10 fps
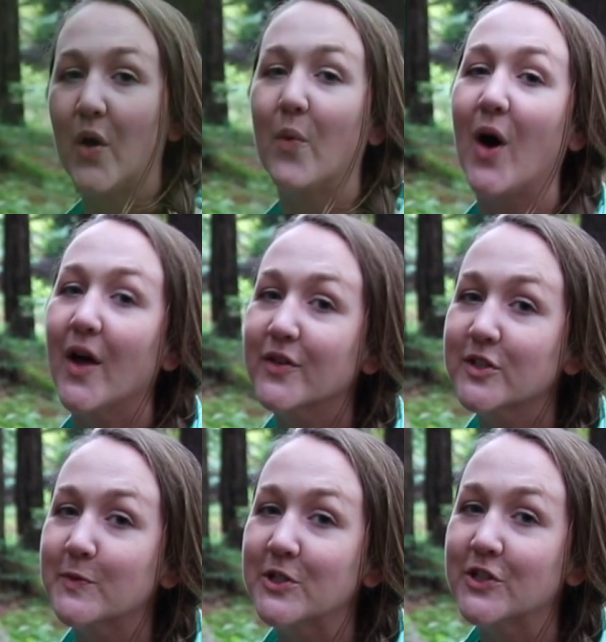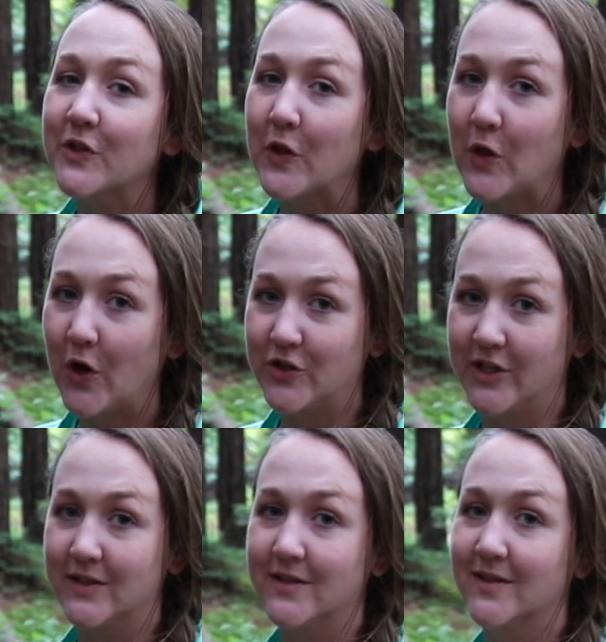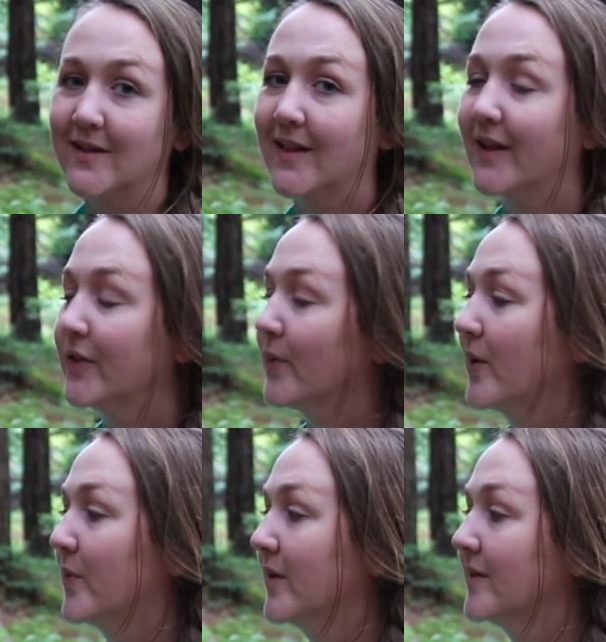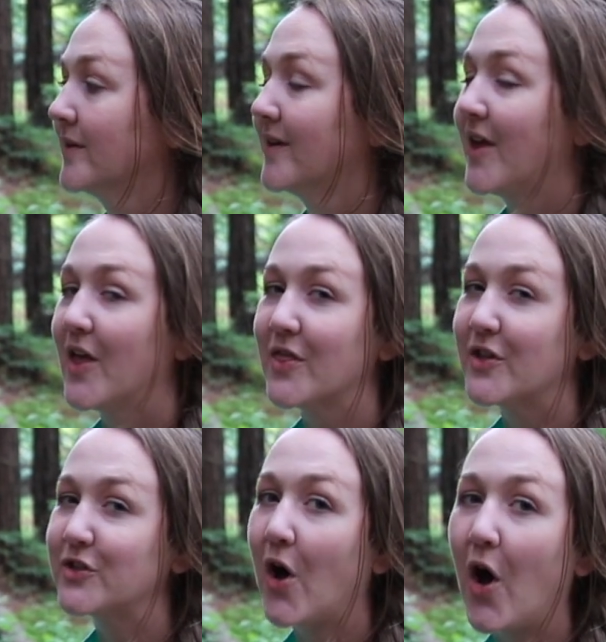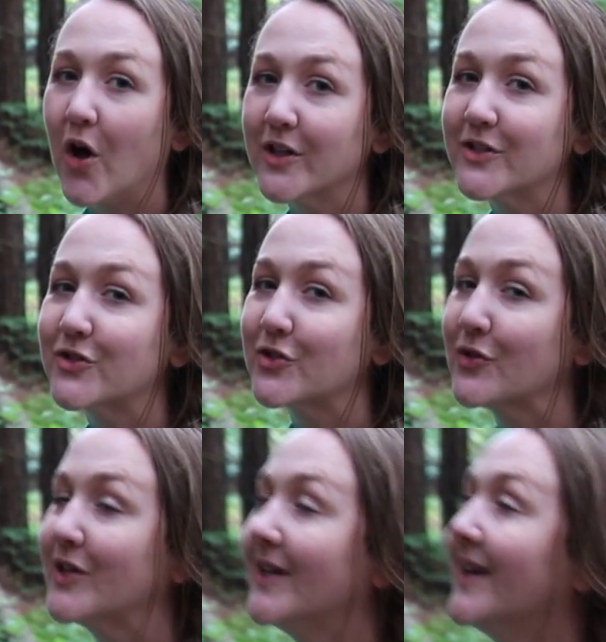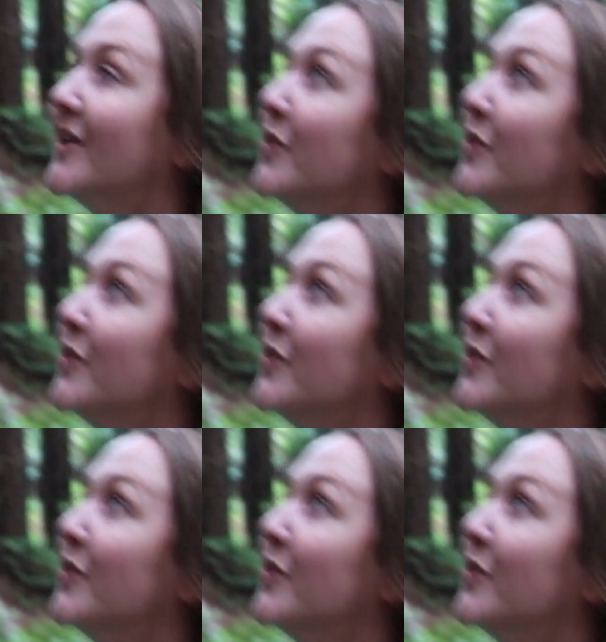while other species are the largest, like the redwood, the tallest tree